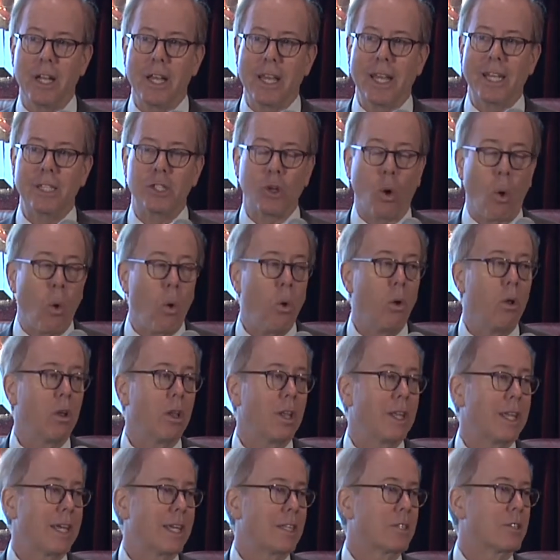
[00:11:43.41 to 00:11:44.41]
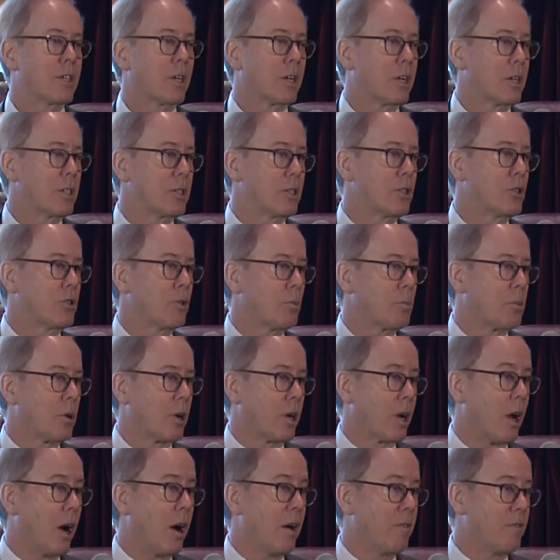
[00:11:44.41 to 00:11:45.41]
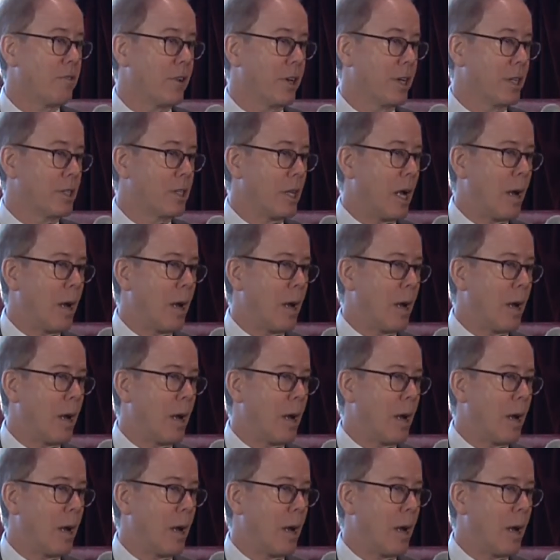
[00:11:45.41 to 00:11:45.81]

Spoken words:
It's all linked to consumer confidence.